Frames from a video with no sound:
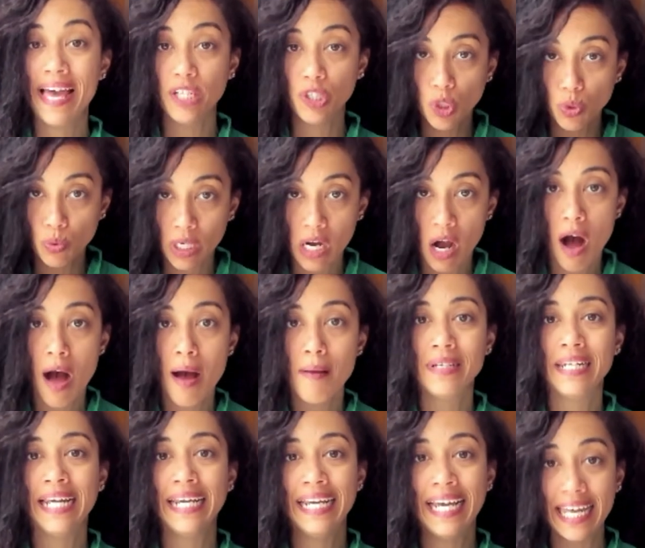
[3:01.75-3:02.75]
and to
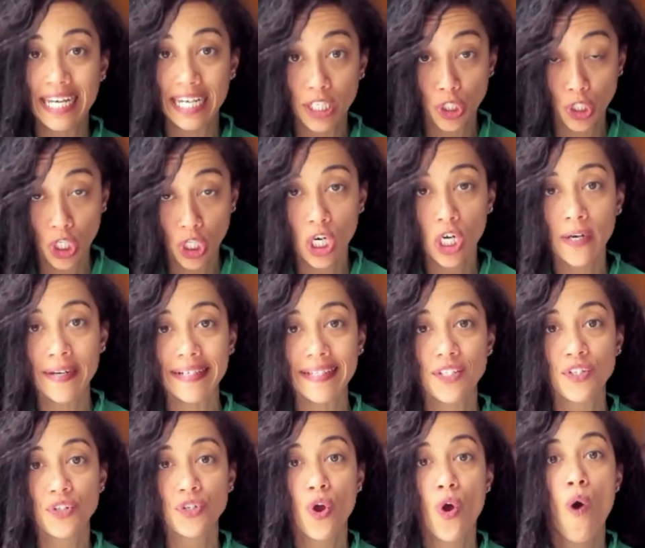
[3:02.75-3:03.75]
accommodate and
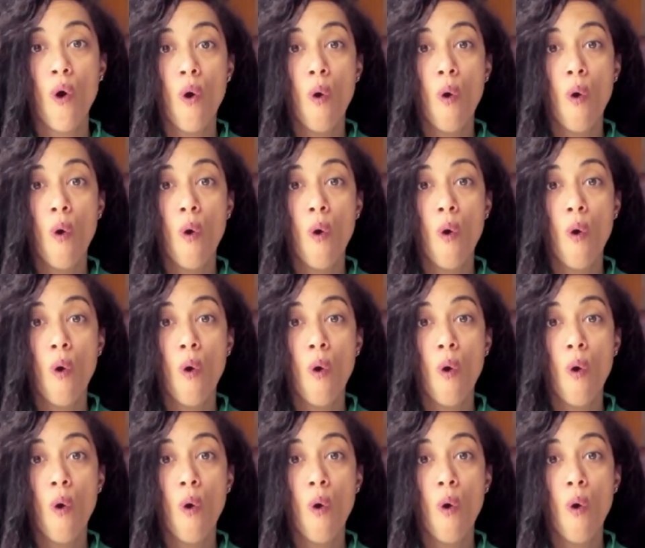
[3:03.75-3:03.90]
encourage